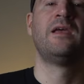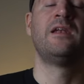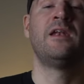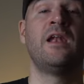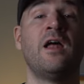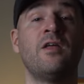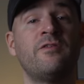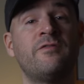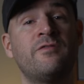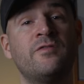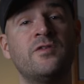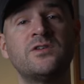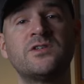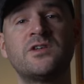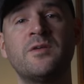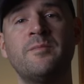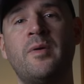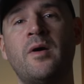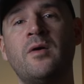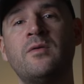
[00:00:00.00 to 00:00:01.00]
Now, the first
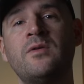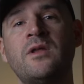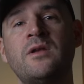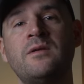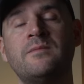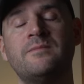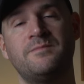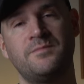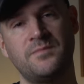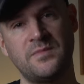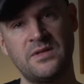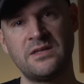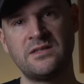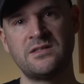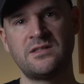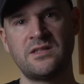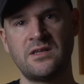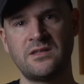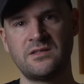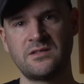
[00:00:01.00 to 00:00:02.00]
component
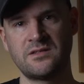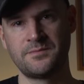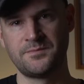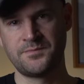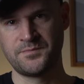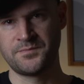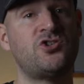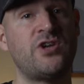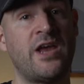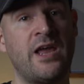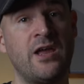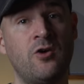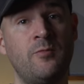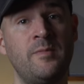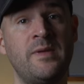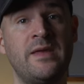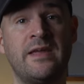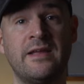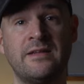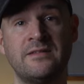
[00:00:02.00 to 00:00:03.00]
is this. Django
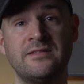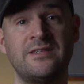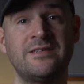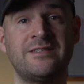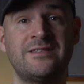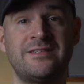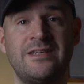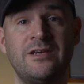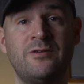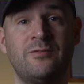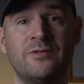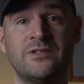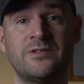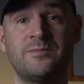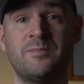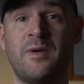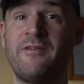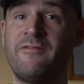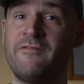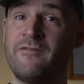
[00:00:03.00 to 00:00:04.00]
begins his sequence
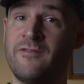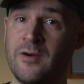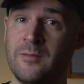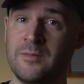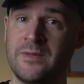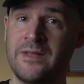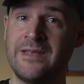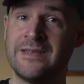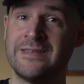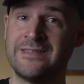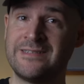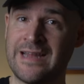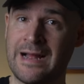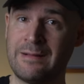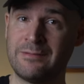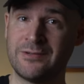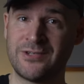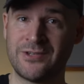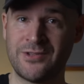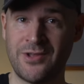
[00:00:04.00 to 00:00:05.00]
by firmly
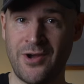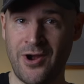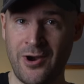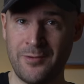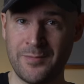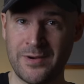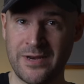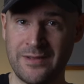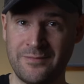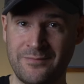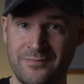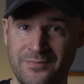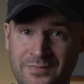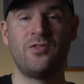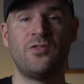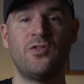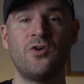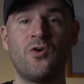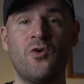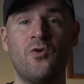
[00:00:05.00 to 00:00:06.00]
establishing the harmony.
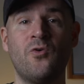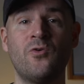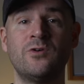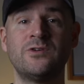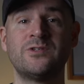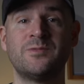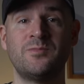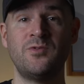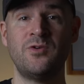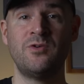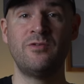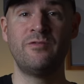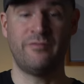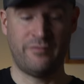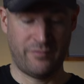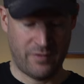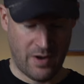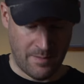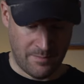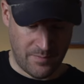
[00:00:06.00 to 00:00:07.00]
The chords move
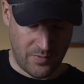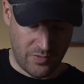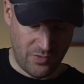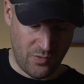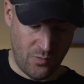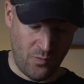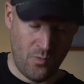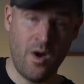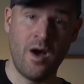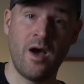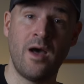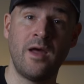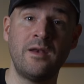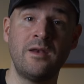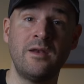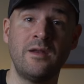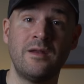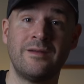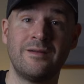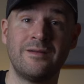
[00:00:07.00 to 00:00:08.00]
from the 1